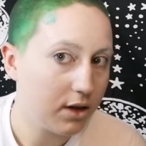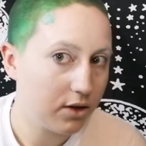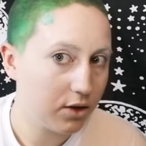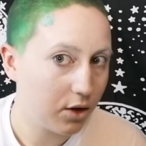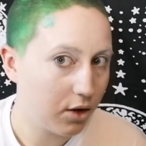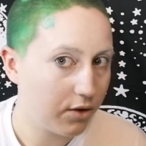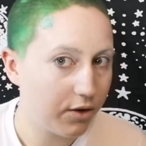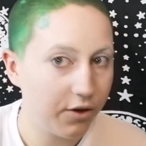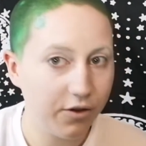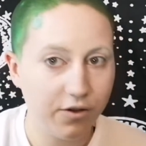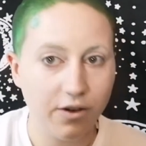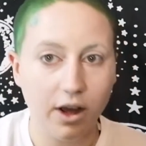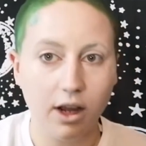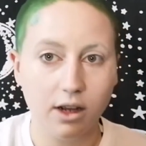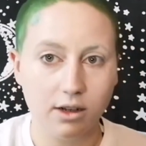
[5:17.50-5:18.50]
that sort of
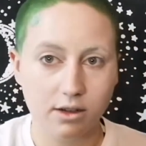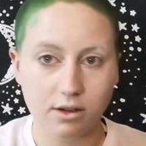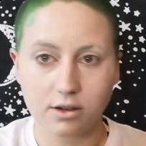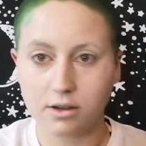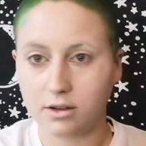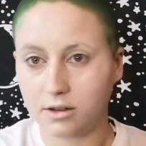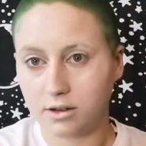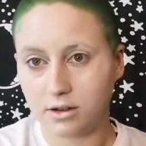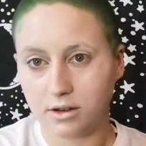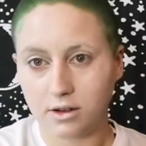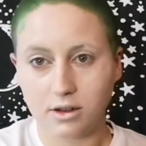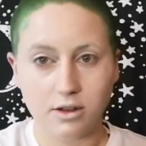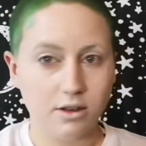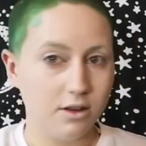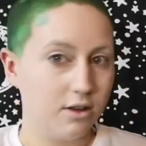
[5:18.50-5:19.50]
effect.
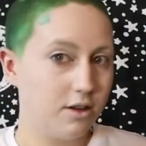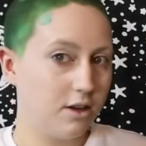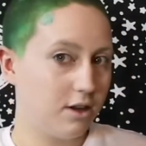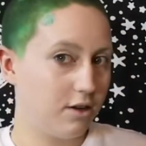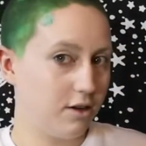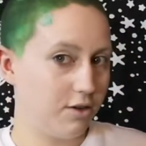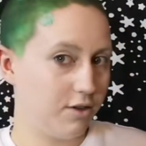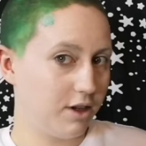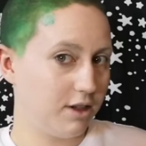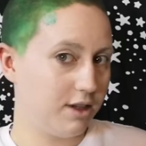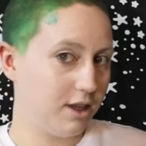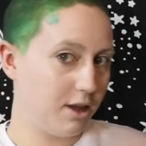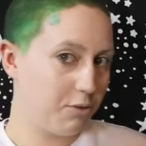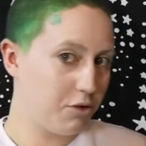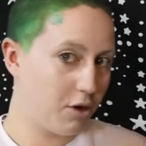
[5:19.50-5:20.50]
I don't know if you can
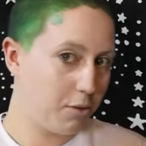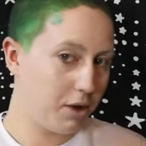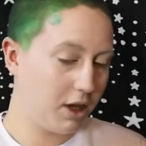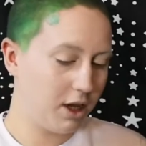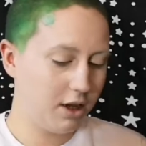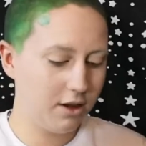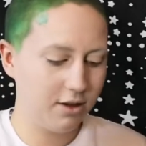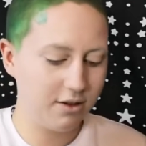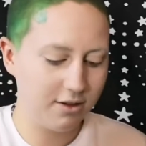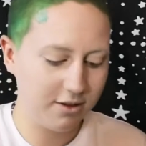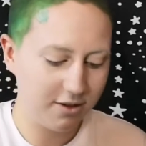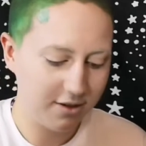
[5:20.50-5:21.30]
see that properly.